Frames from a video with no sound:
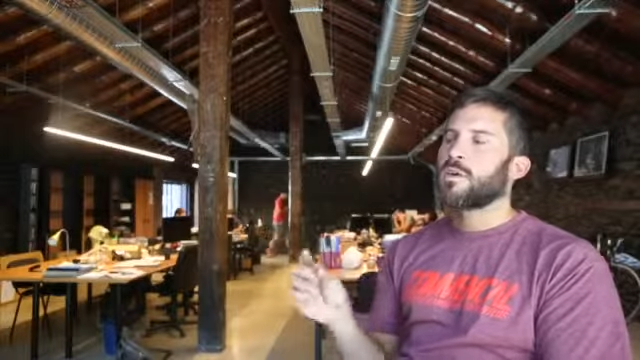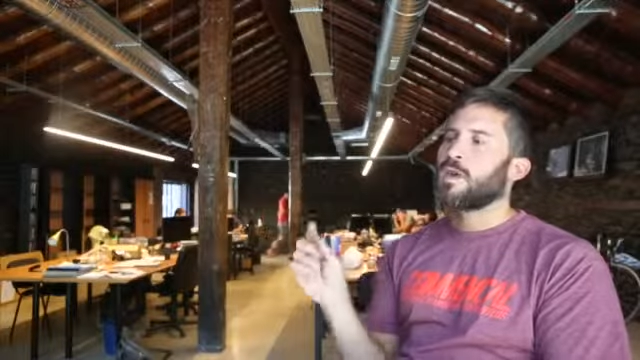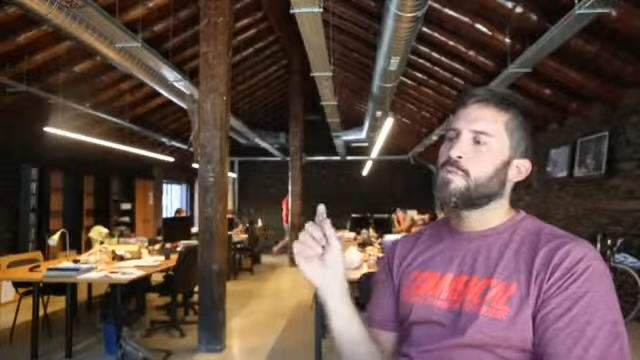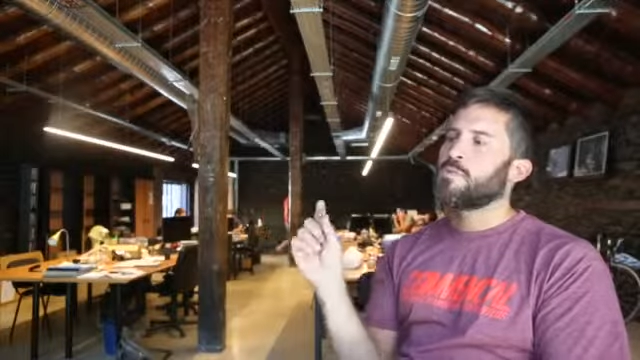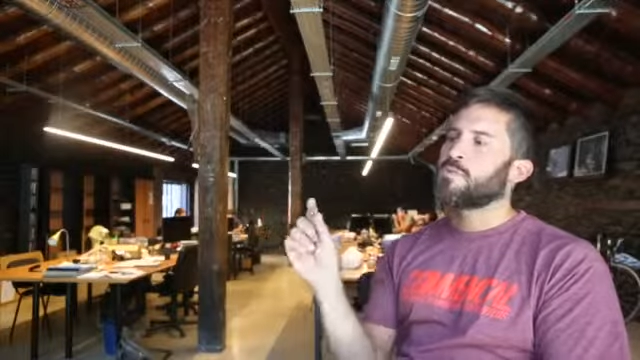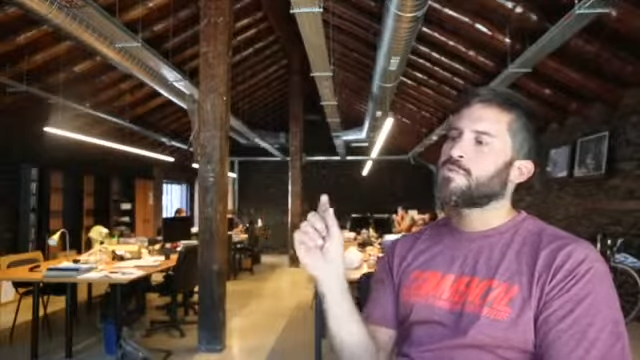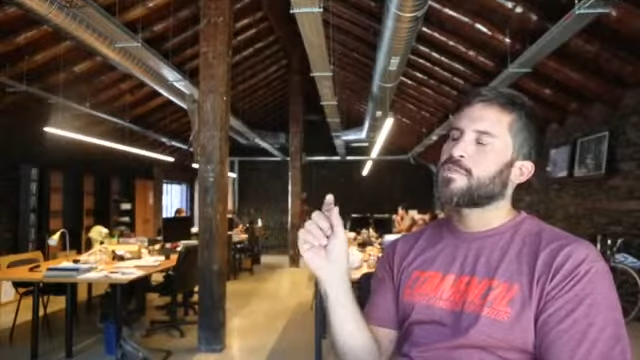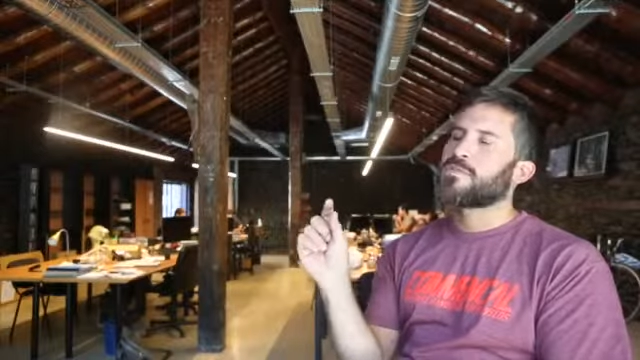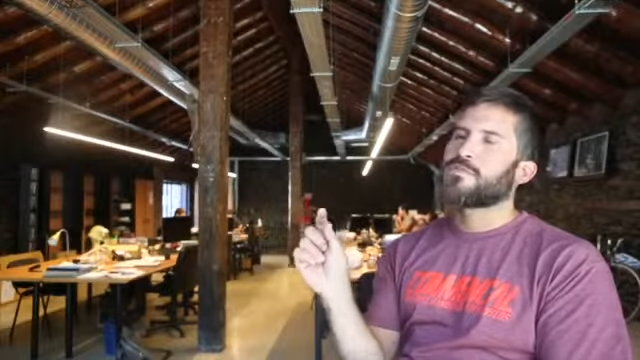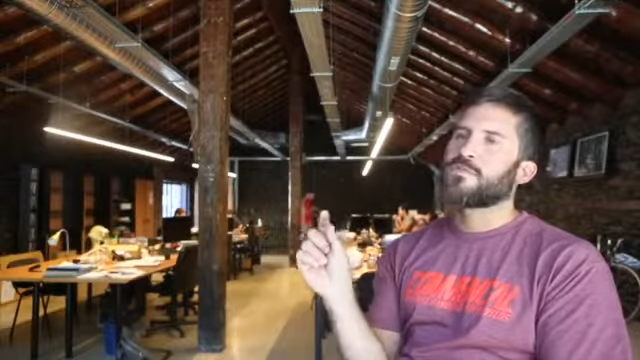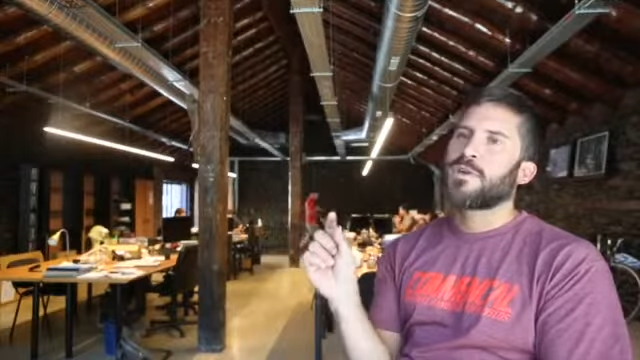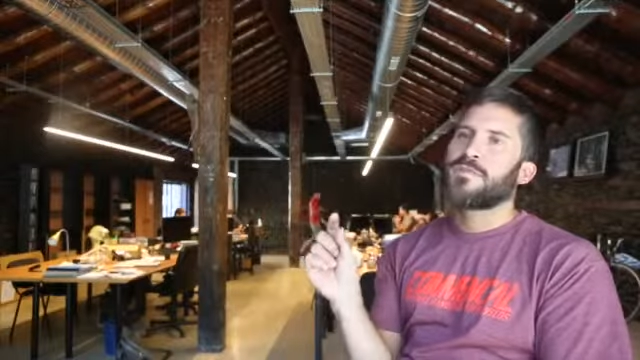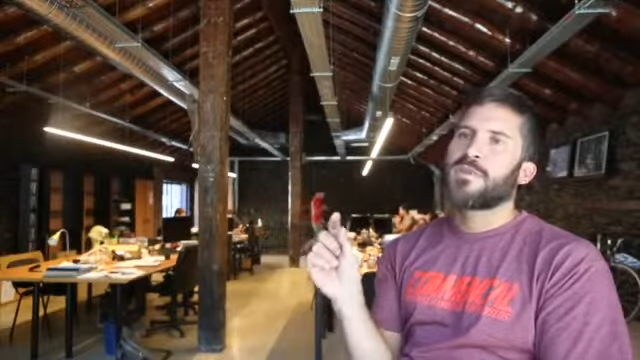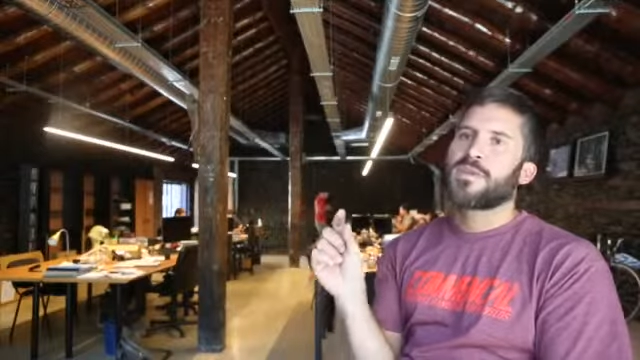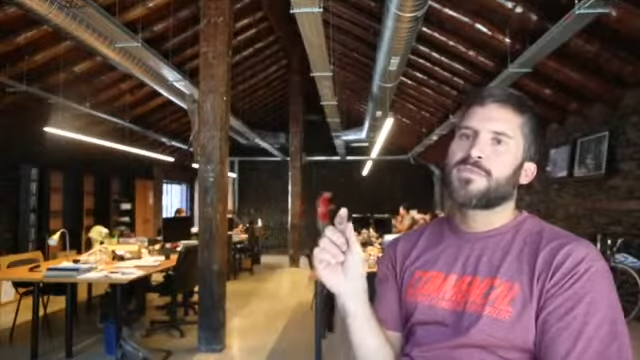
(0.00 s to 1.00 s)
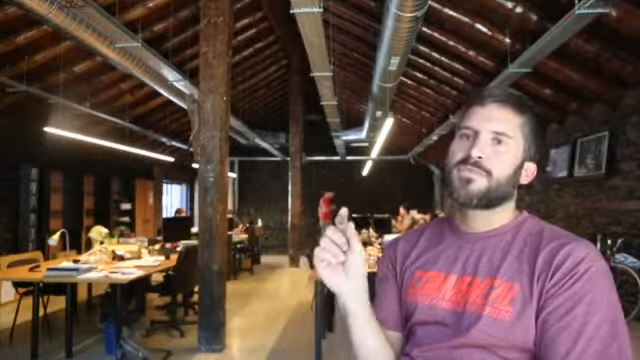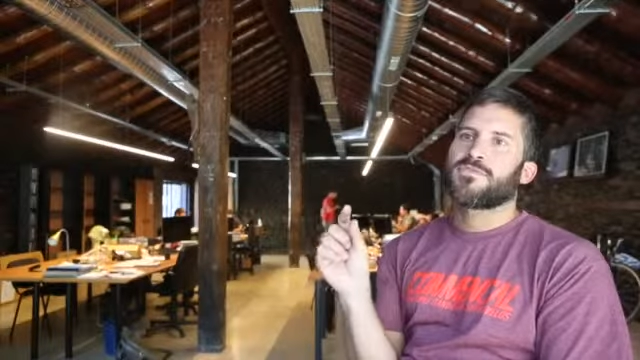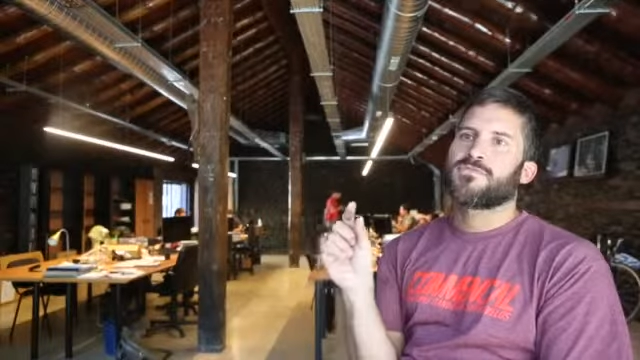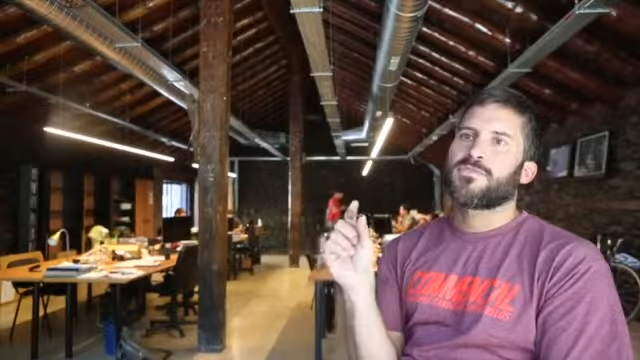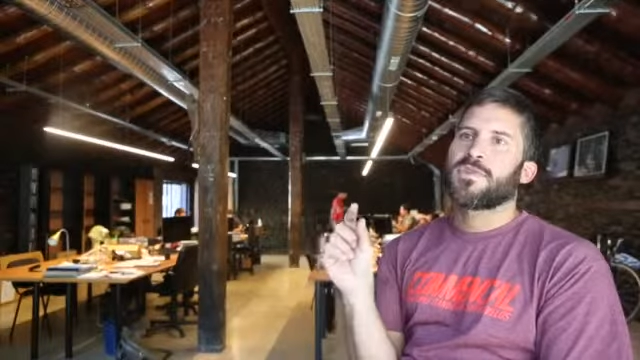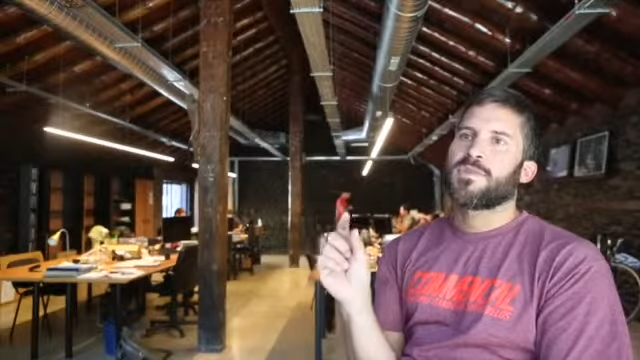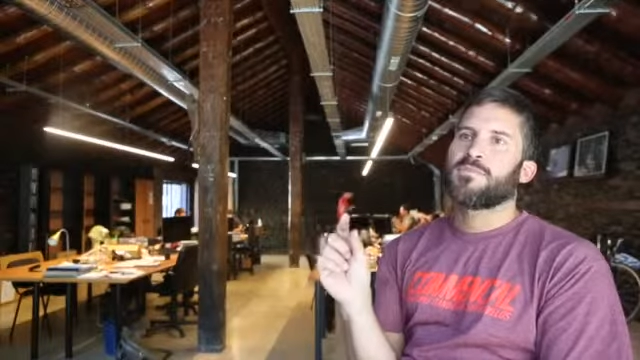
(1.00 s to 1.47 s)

And we wanted to have that 20